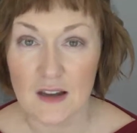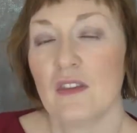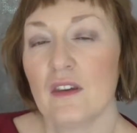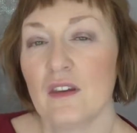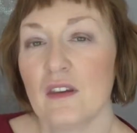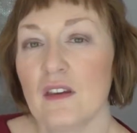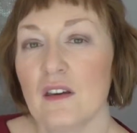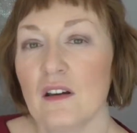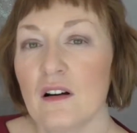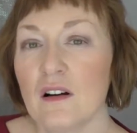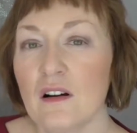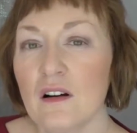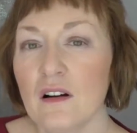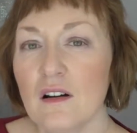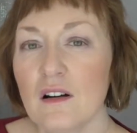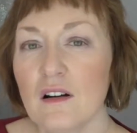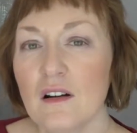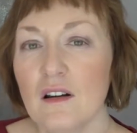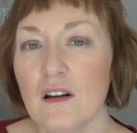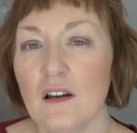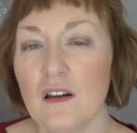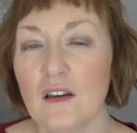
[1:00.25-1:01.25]
The
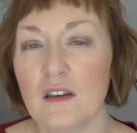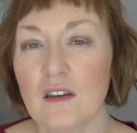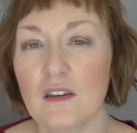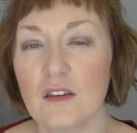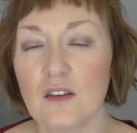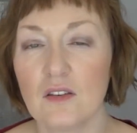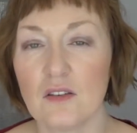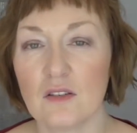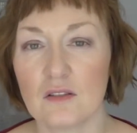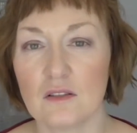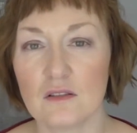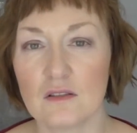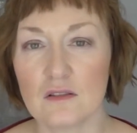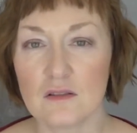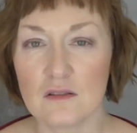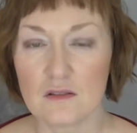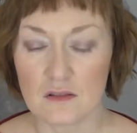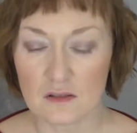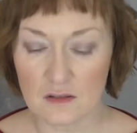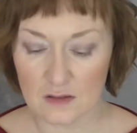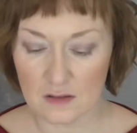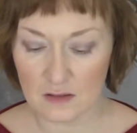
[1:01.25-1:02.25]
yarn I
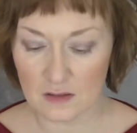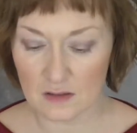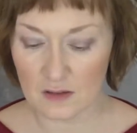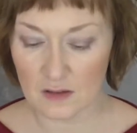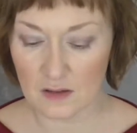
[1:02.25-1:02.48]
used